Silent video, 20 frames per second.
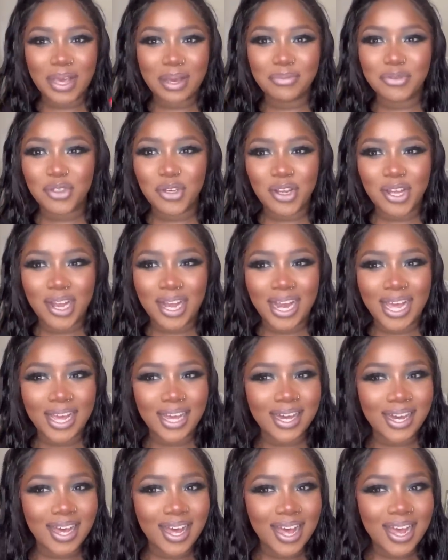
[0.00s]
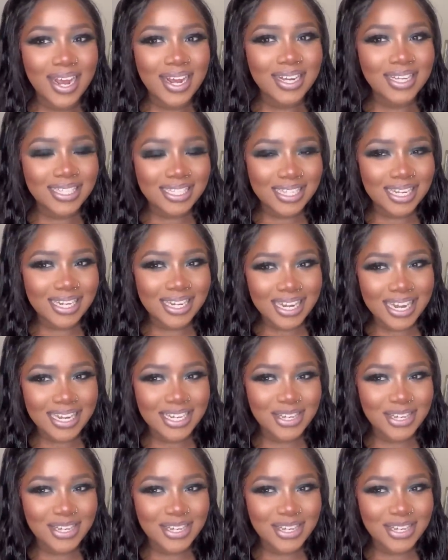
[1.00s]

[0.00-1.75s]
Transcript: I'm sure you're like, Sarah,